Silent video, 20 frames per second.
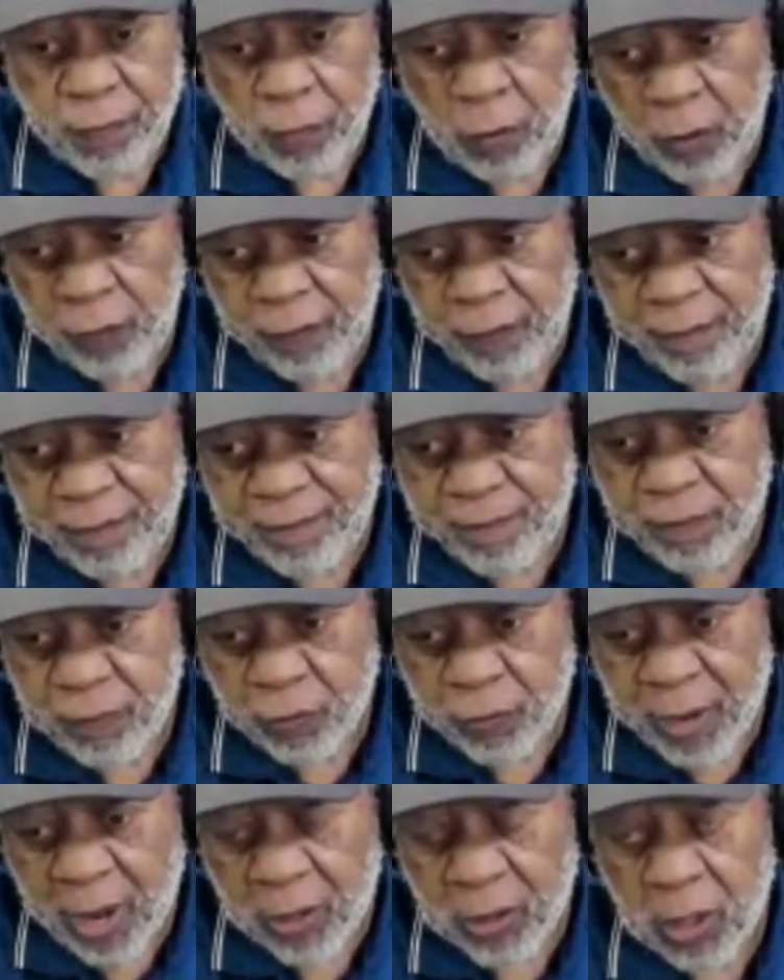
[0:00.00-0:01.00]
for the
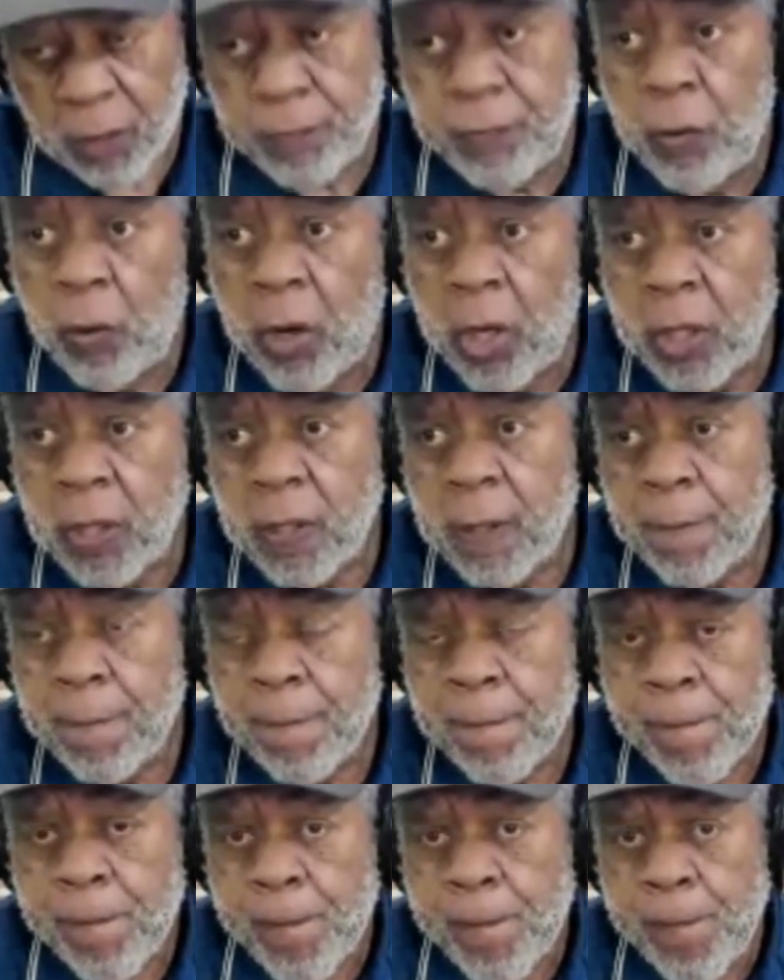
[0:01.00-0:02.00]
grounding point
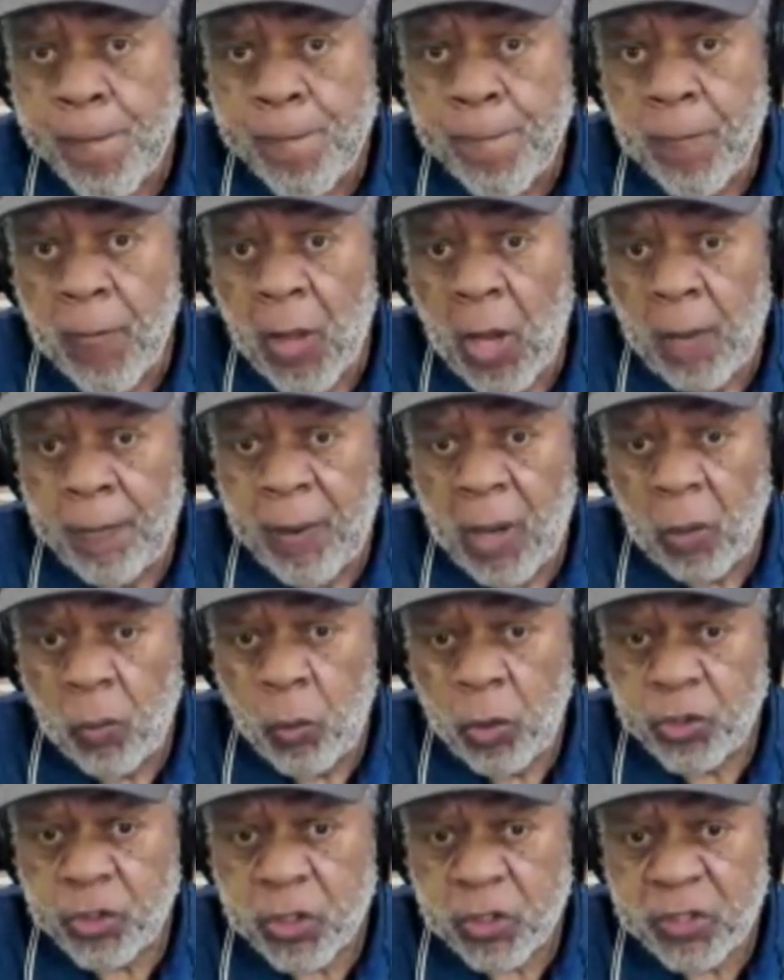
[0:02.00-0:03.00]

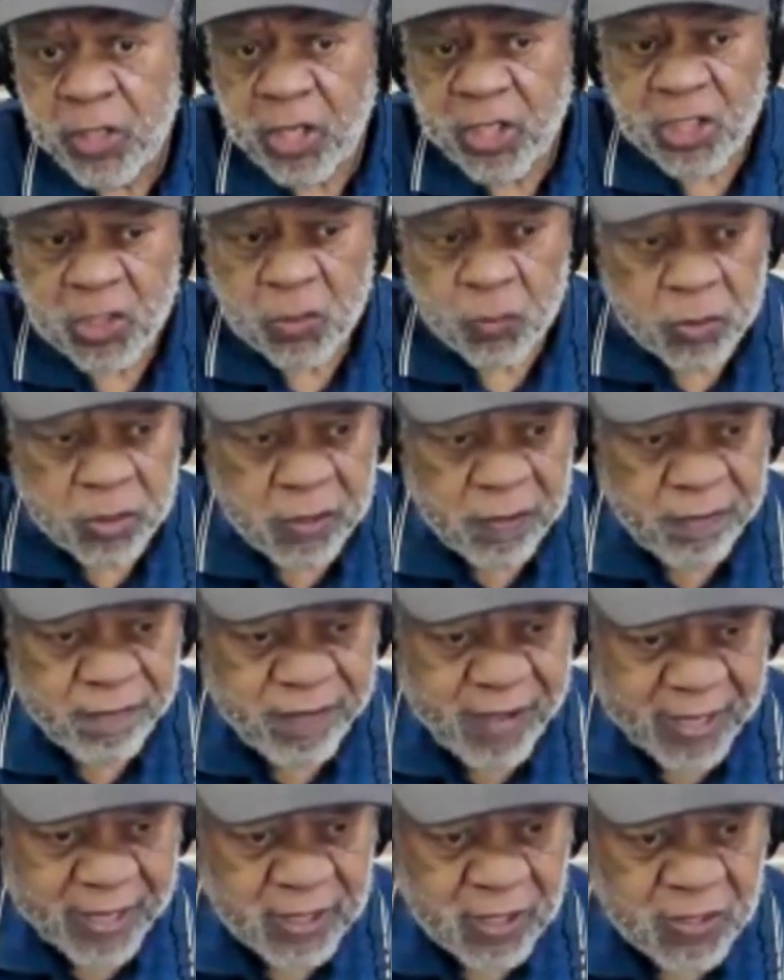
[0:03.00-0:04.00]
upon which this nation was in
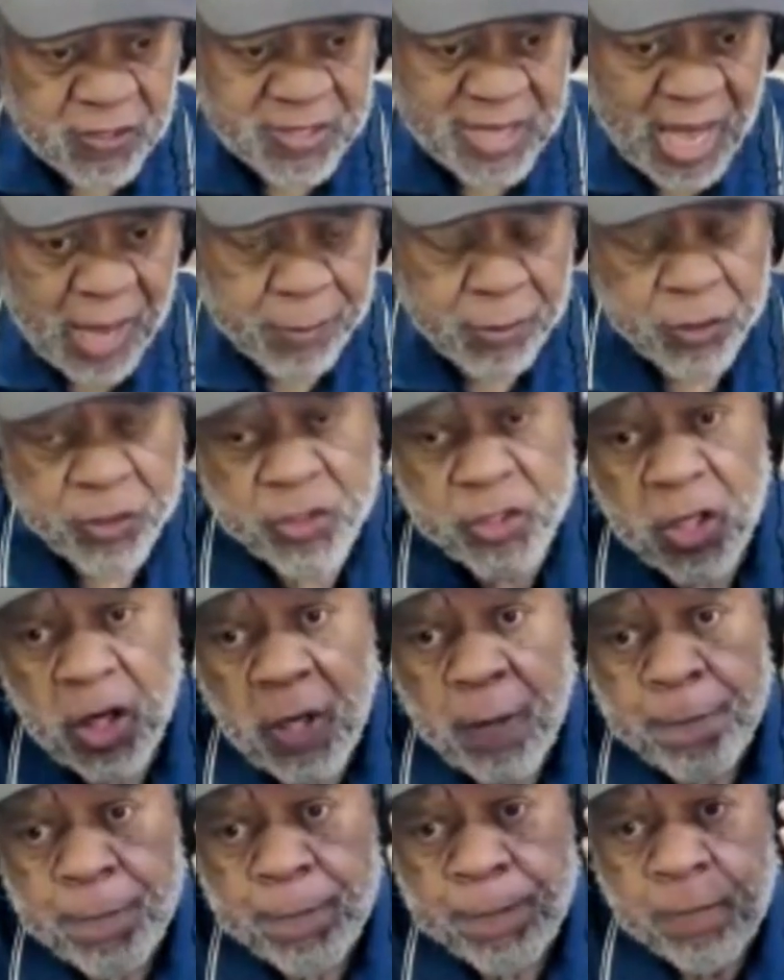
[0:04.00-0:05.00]
fact established.
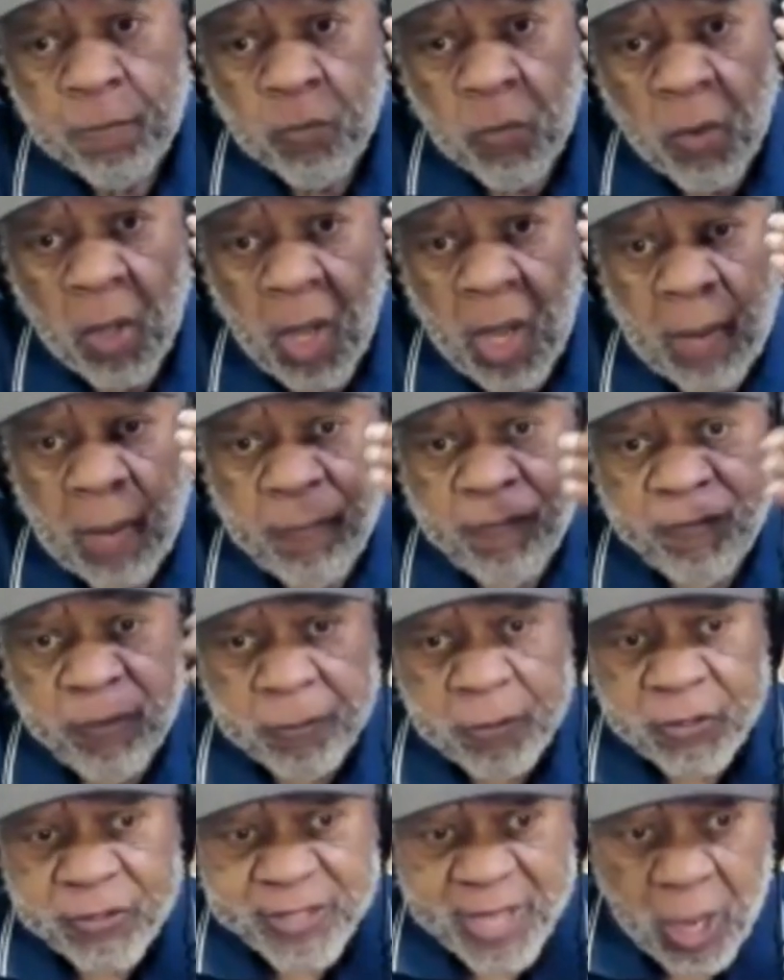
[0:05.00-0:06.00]
I'm
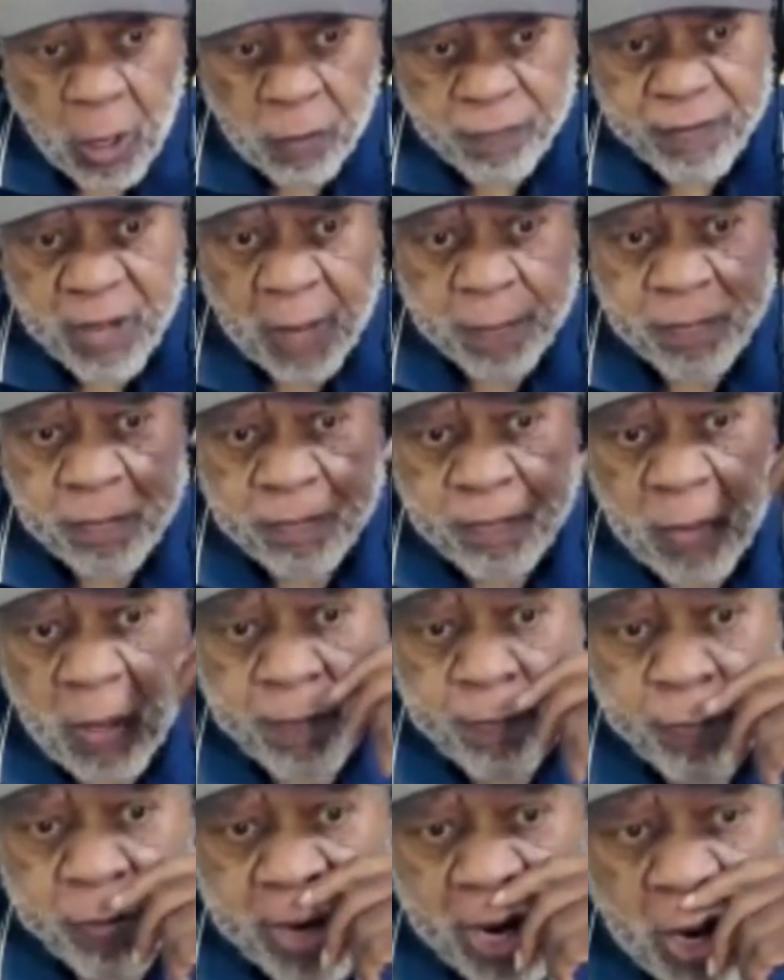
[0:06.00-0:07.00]
from the South. I'm
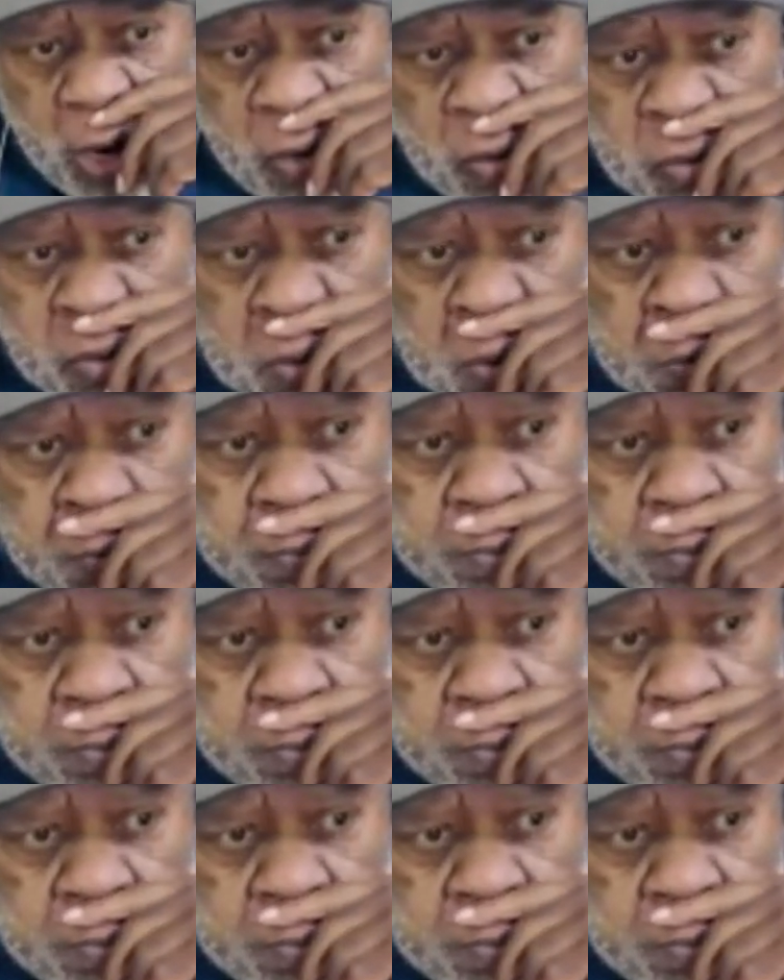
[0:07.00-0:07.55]
a proud